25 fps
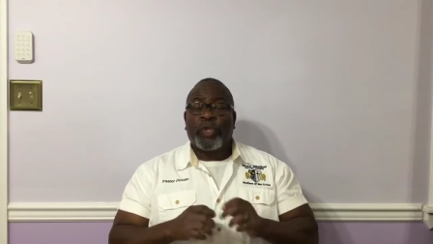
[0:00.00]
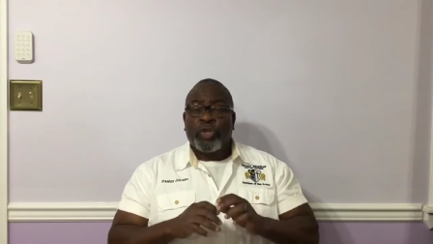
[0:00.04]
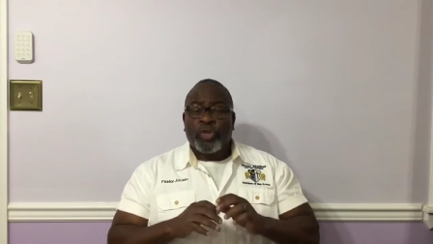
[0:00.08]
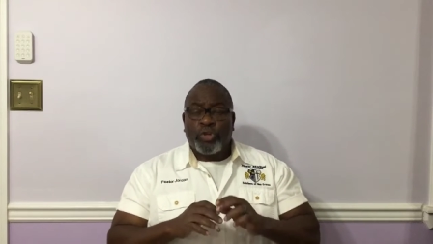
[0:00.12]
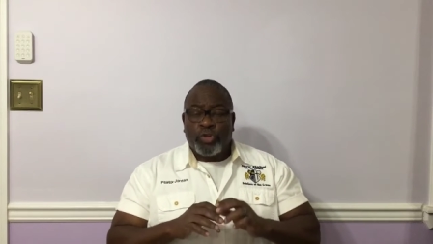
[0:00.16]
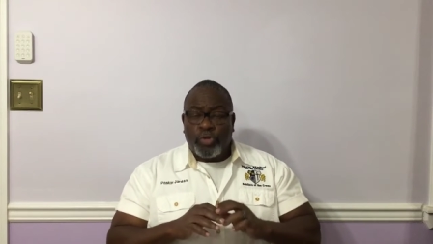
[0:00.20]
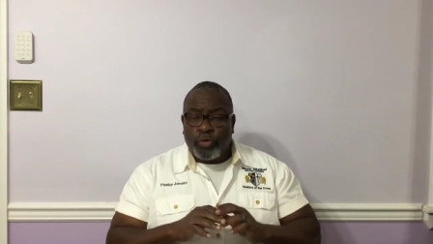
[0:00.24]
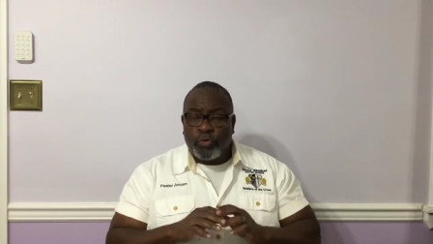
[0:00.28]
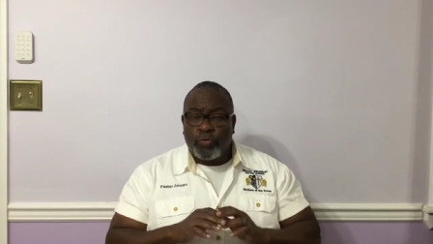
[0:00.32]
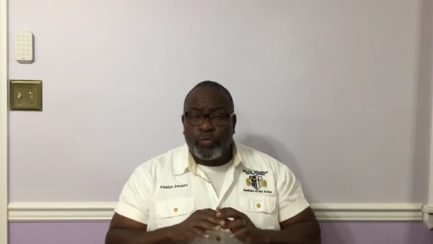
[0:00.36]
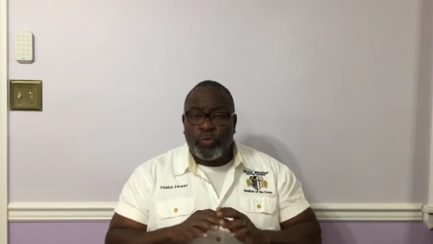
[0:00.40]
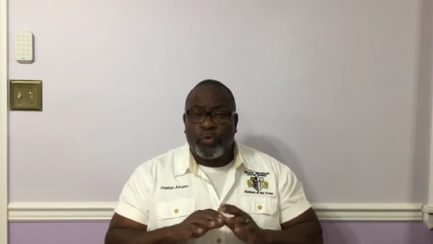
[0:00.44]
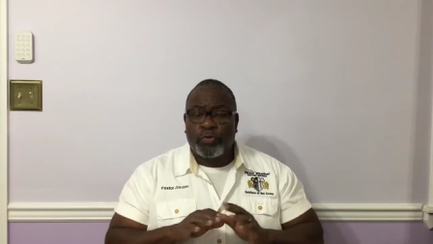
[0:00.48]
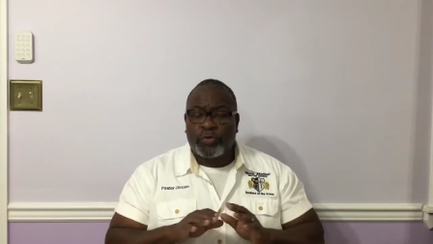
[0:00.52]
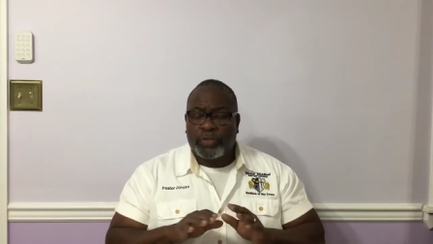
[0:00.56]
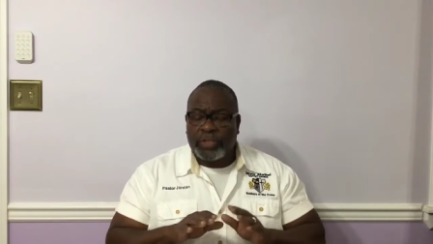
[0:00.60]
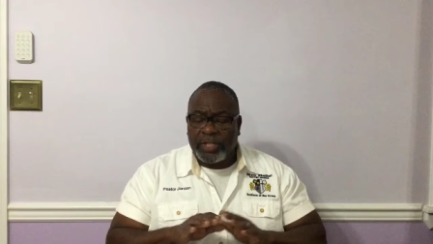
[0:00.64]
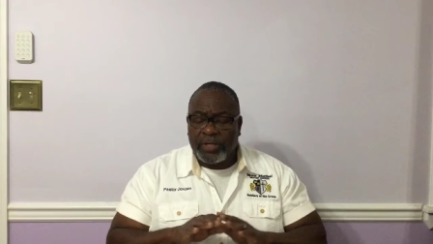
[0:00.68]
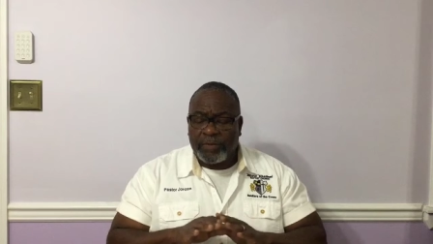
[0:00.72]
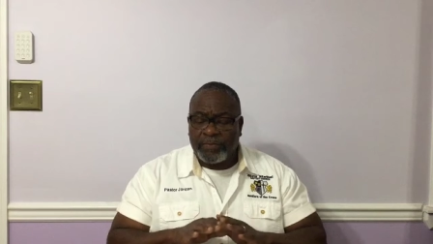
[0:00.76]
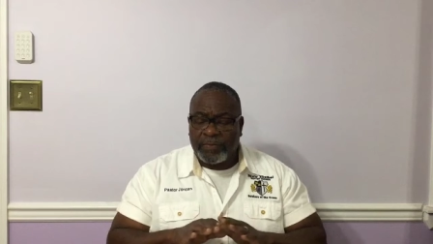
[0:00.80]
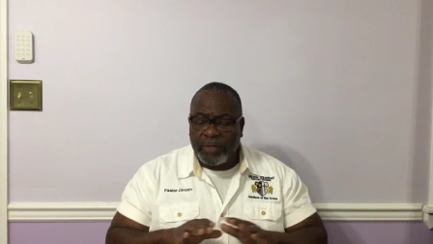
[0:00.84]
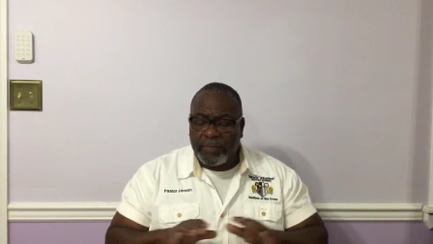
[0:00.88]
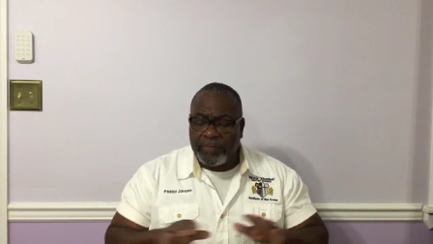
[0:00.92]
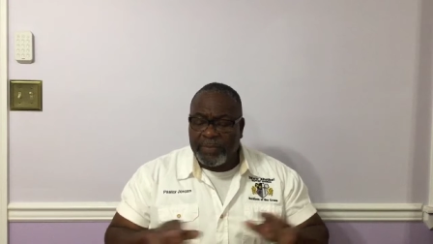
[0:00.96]
You want
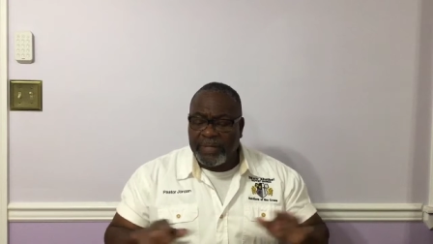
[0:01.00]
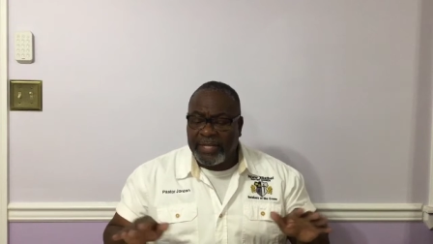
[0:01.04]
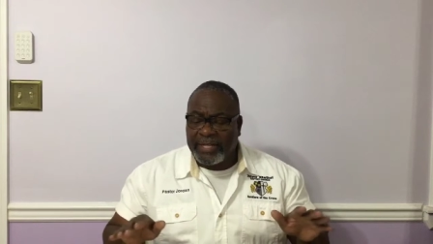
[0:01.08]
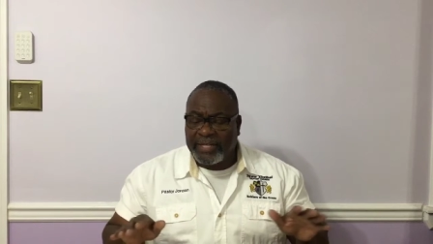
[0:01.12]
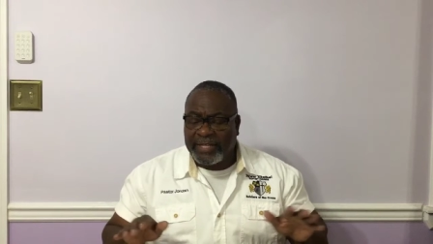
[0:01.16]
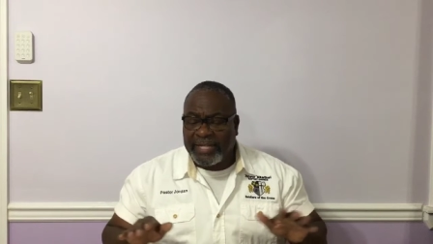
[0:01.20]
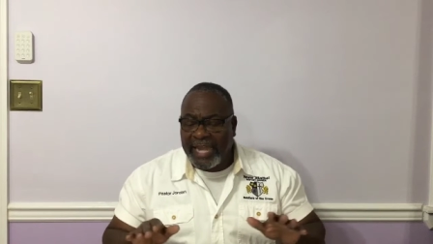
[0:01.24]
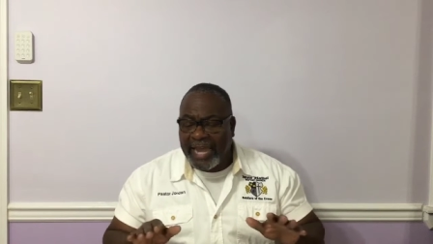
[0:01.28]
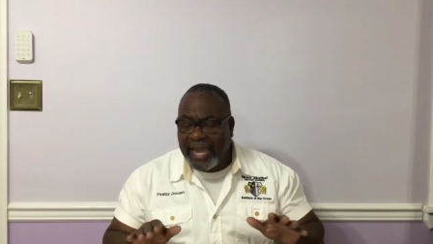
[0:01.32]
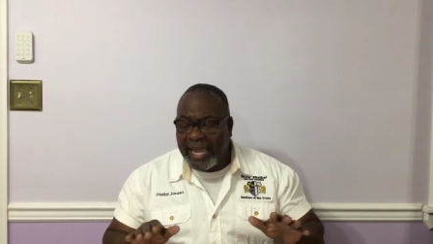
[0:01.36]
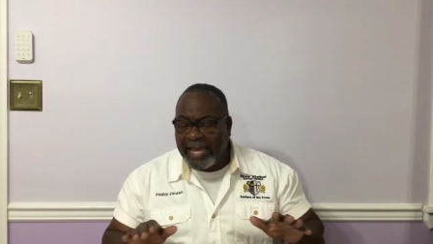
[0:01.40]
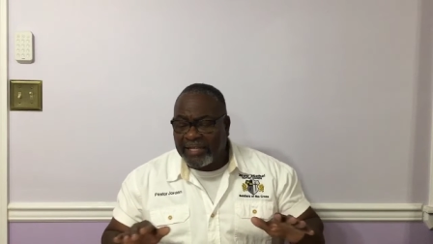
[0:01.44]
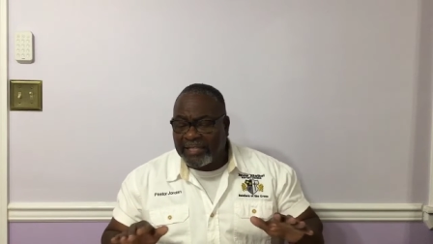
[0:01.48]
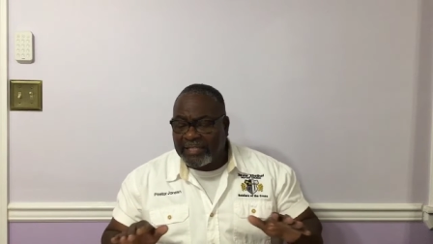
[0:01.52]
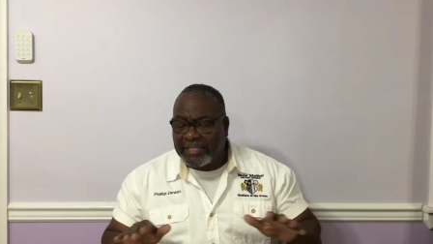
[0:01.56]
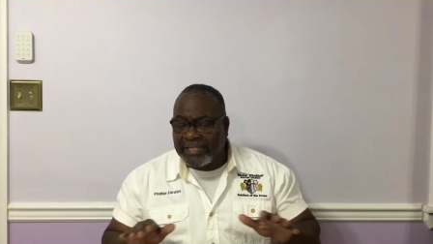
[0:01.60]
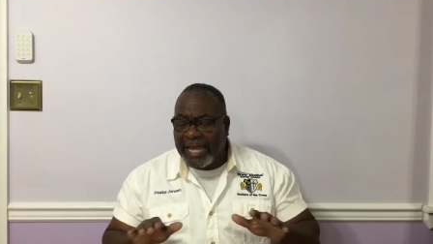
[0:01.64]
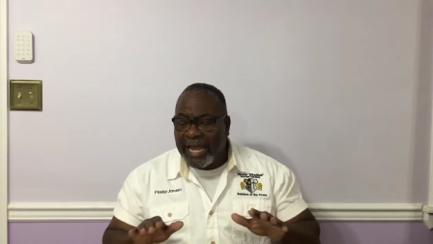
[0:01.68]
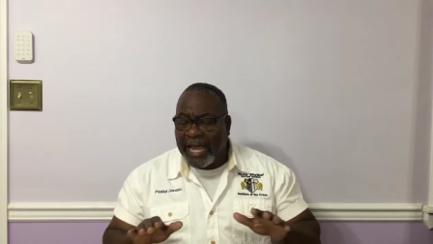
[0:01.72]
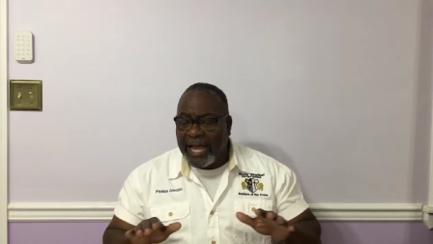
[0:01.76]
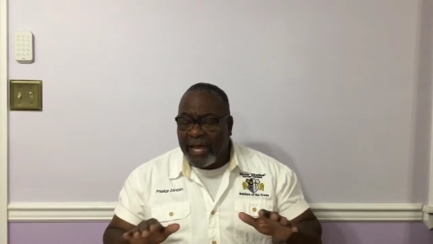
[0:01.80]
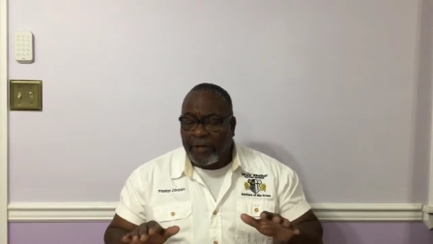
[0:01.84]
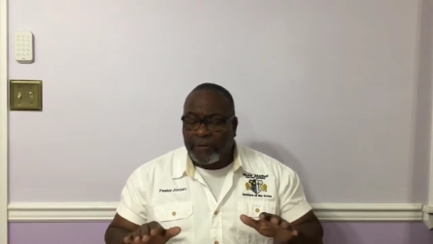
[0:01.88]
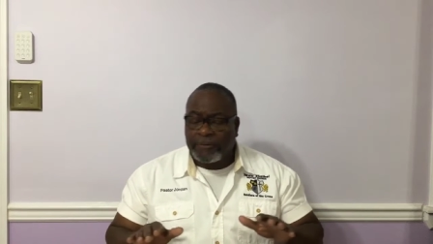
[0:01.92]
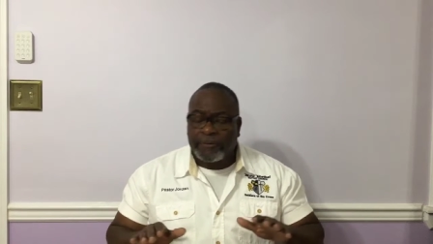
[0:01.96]
them to be cast
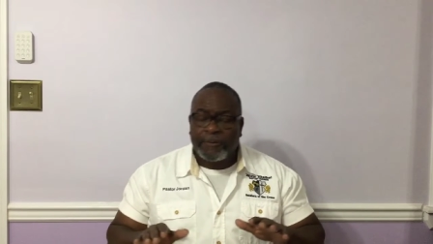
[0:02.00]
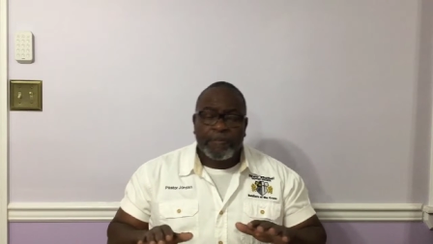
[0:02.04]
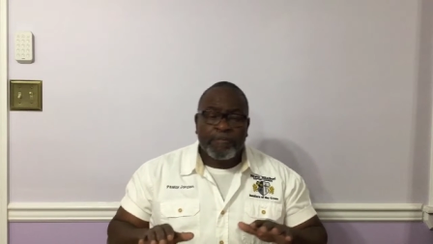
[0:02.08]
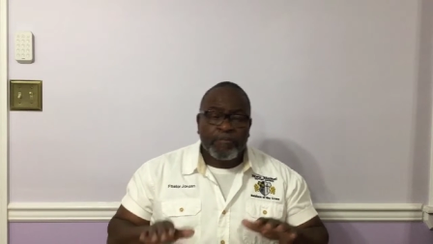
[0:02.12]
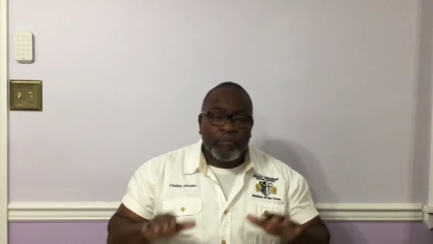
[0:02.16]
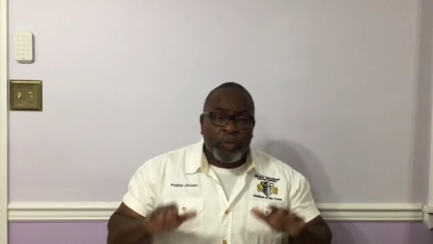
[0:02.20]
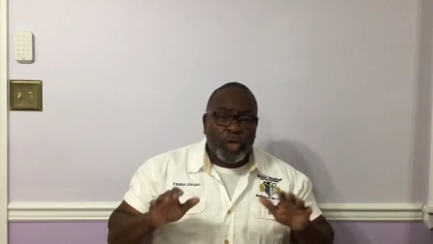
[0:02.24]
out.